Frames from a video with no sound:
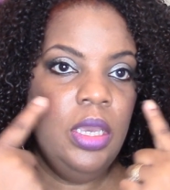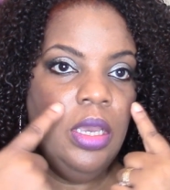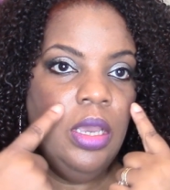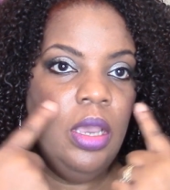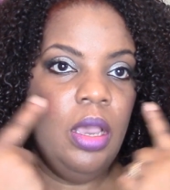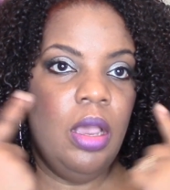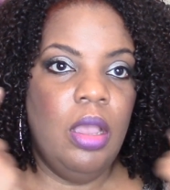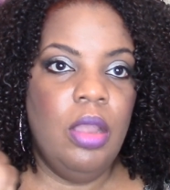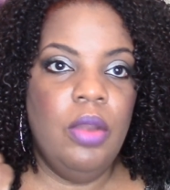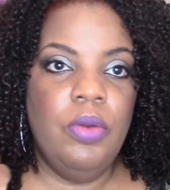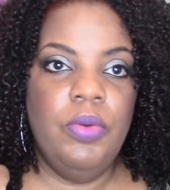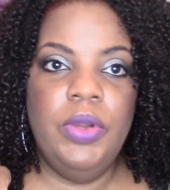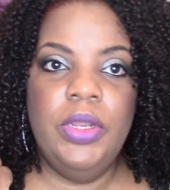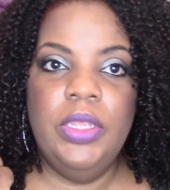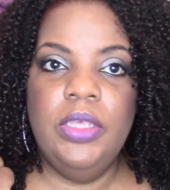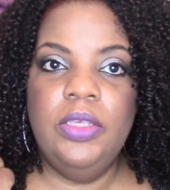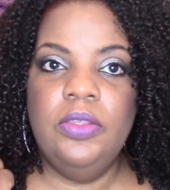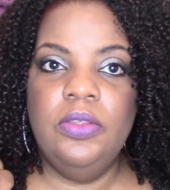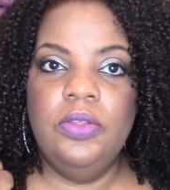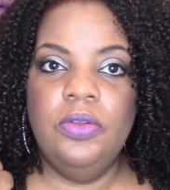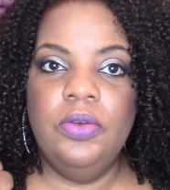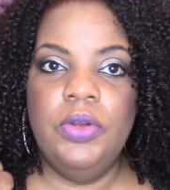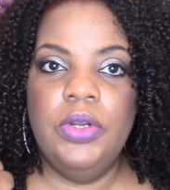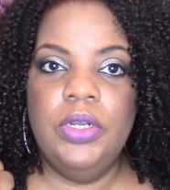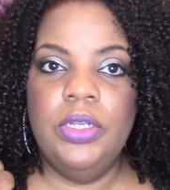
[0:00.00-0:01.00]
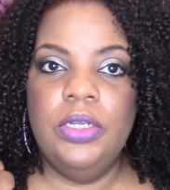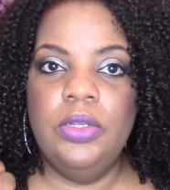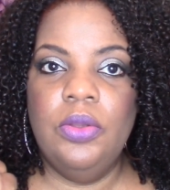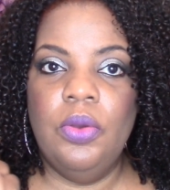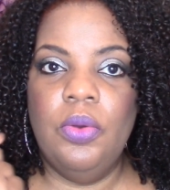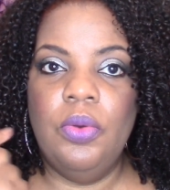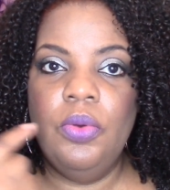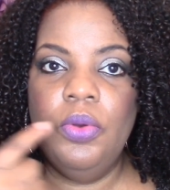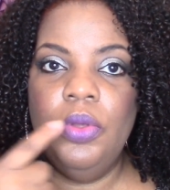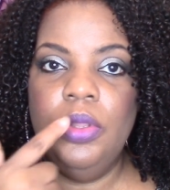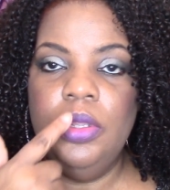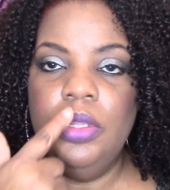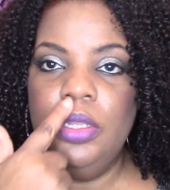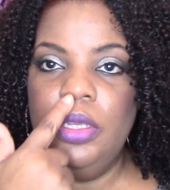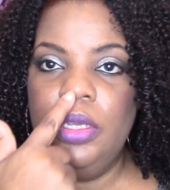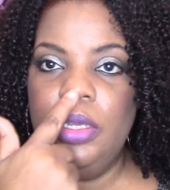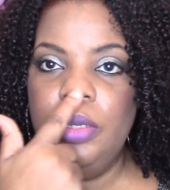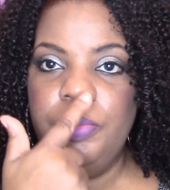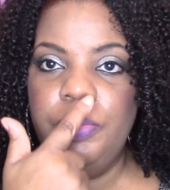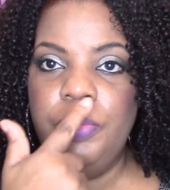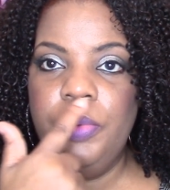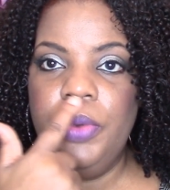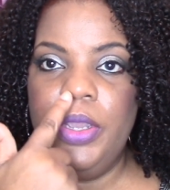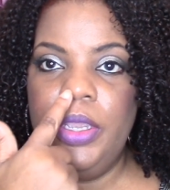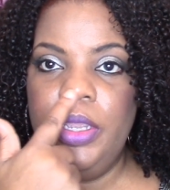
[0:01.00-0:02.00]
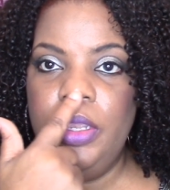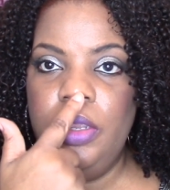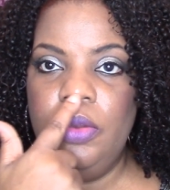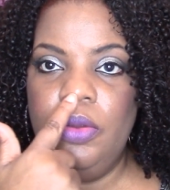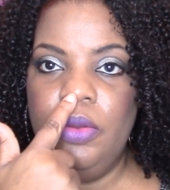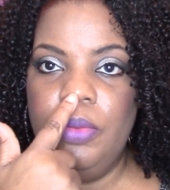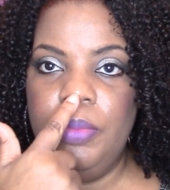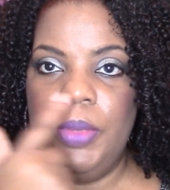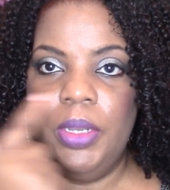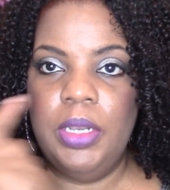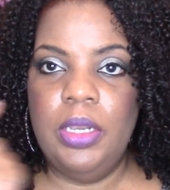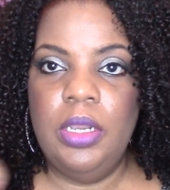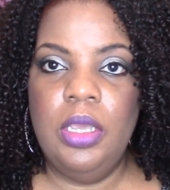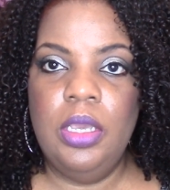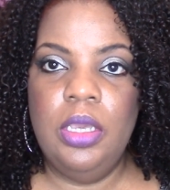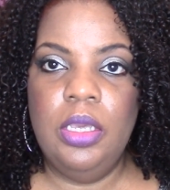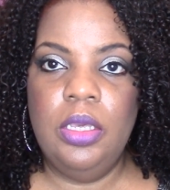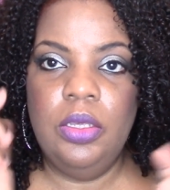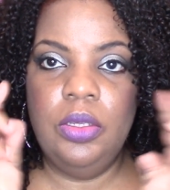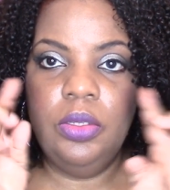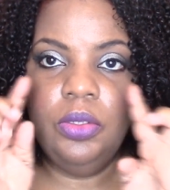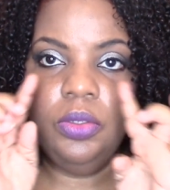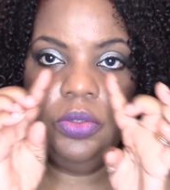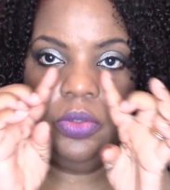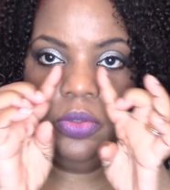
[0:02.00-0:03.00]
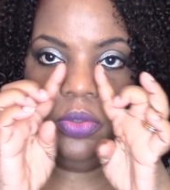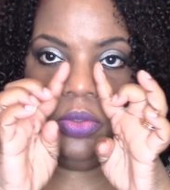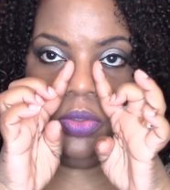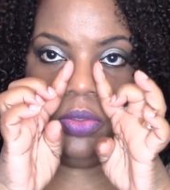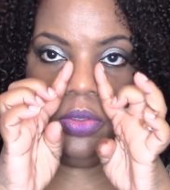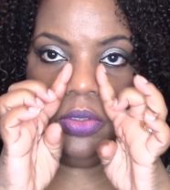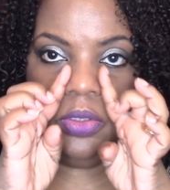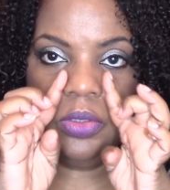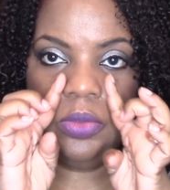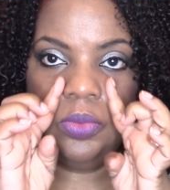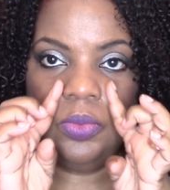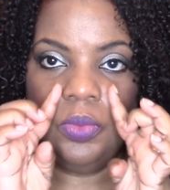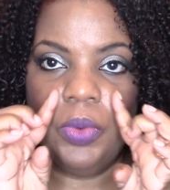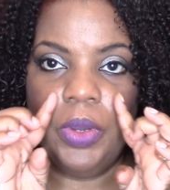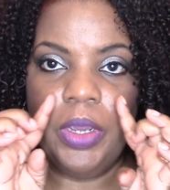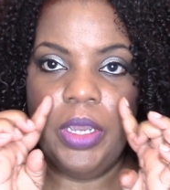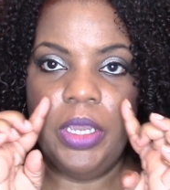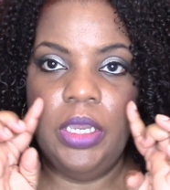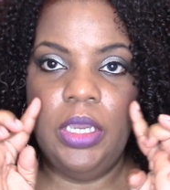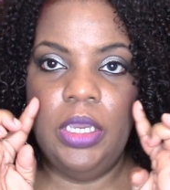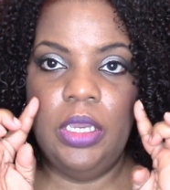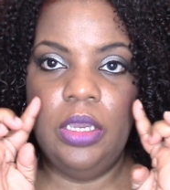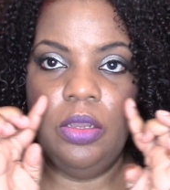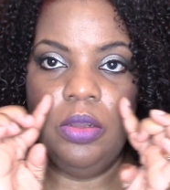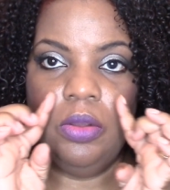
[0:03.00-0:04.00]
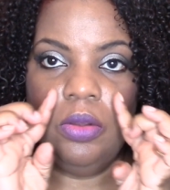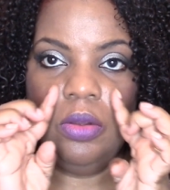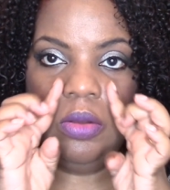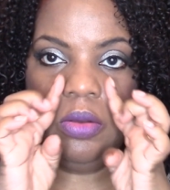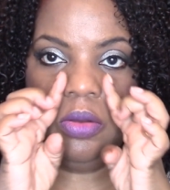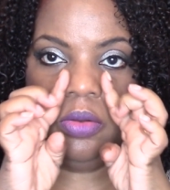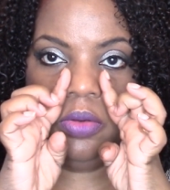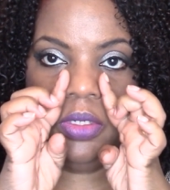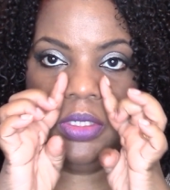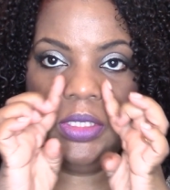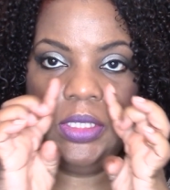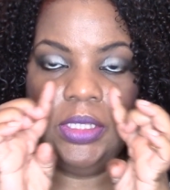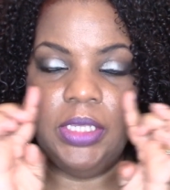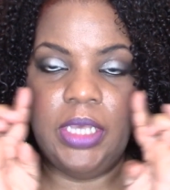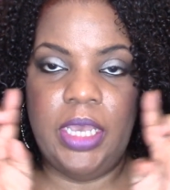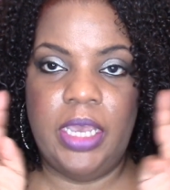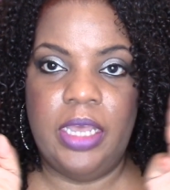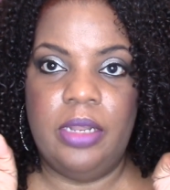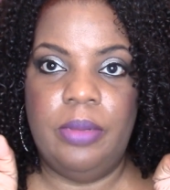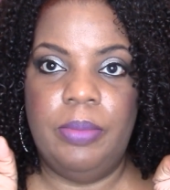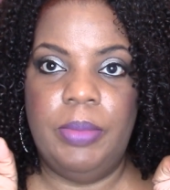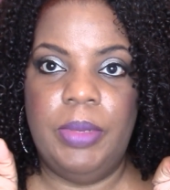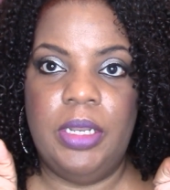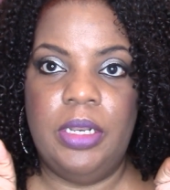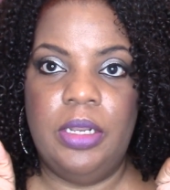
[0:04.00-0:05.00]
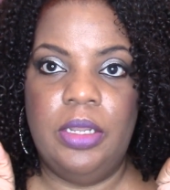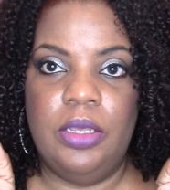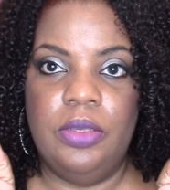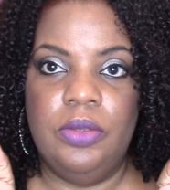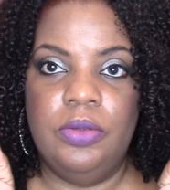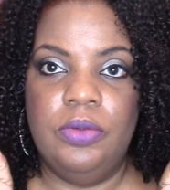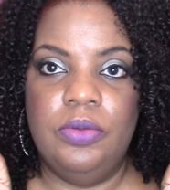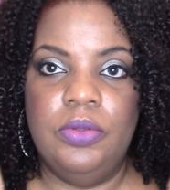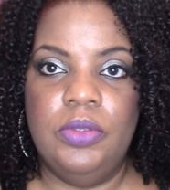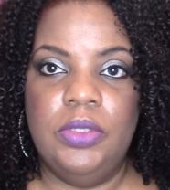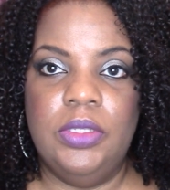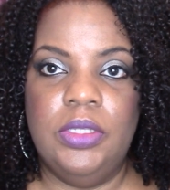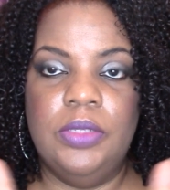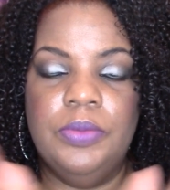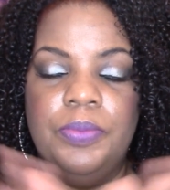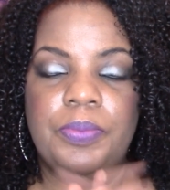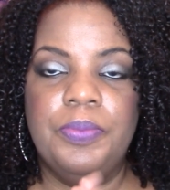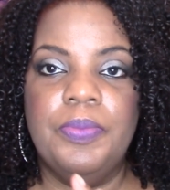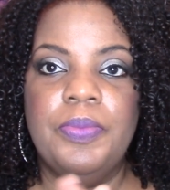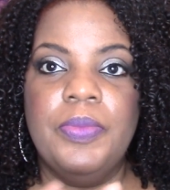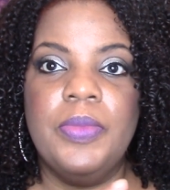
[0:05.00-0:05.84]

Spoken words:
Already starting to oil up right here on my nose and right here on the side of my nose.